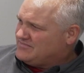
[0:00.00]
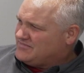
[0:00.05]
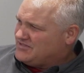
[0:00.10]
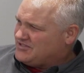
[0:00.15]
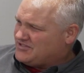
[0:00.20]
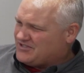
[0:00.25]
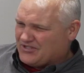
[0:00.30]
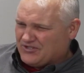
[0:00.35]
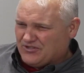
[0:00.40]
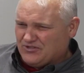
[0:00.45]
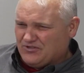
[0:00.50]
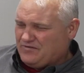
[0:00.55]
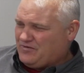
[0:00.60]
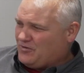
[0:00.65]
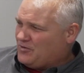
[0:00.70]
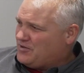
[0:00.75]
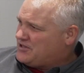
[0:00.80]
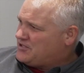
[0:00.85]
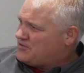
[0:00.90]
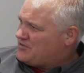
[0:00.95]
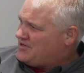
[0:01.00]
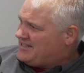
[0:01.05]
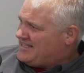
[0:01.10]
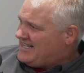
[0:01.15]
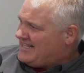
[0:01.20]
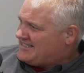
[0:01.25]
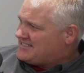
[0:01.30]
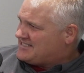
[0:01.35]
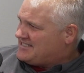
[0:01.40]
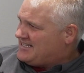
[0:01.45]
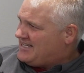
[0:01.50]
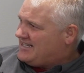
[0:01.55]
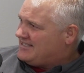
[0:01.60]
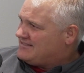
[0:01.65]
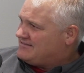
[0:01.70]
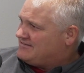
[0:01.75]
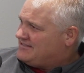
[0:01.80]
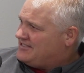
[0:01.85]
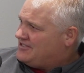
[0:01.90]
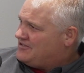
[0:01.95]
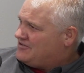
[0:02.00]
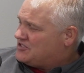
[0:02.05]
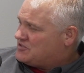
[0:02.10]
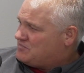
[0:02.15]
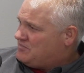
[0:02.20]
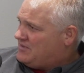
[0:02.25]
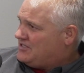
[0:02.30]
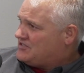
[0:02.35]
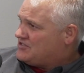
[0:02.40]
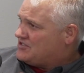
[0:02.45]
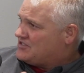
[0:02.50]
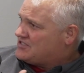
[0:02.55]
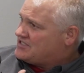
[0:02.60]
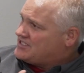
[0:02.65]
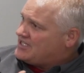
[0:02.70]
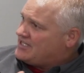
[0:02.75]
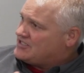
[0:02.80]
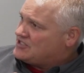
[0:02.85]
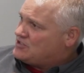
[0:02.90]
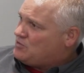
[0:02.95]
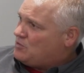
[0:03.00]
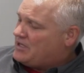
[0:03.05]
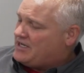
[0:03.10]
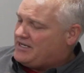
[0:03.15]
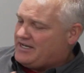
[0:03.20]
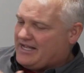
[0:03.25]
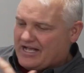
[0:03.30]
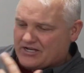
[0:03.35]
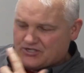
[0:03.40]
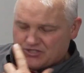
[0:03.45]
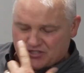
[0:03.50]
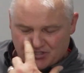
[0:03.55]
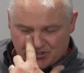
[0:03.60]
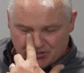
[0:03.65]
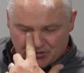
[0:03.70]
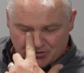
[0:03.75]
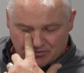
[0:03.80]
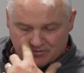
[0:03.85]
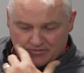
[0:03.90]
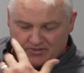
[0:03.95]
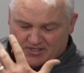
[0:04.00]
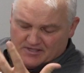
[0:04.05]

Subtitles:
043, that's not near as much as 1020-2.